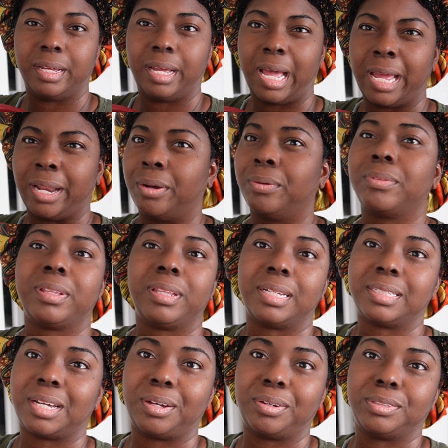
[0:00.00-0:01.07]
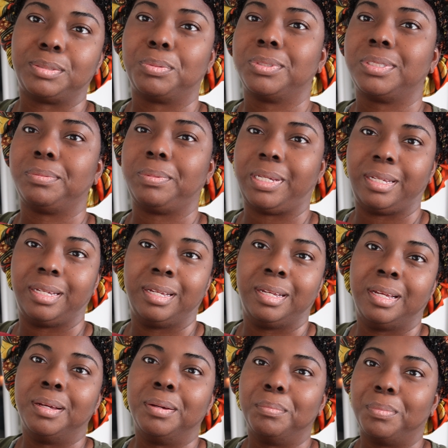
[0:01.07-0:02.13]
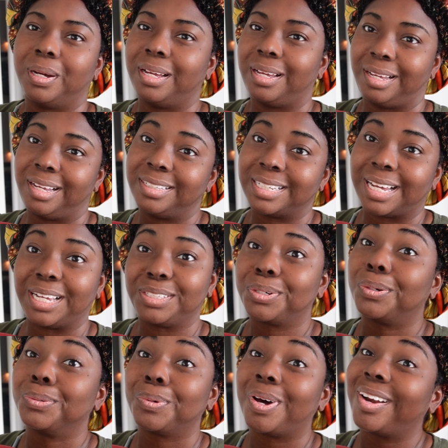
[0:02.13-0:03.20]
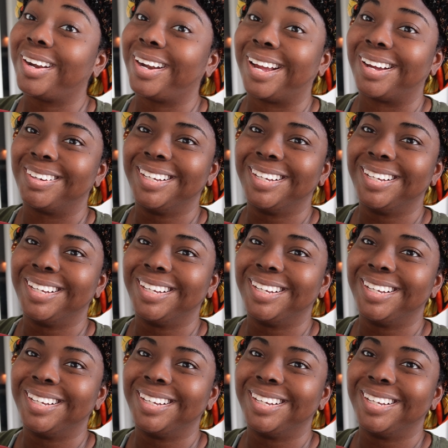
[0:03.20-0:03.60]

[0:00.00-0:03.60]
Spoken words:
I don't think that's how it's supposed to be, but it's ice cold water now.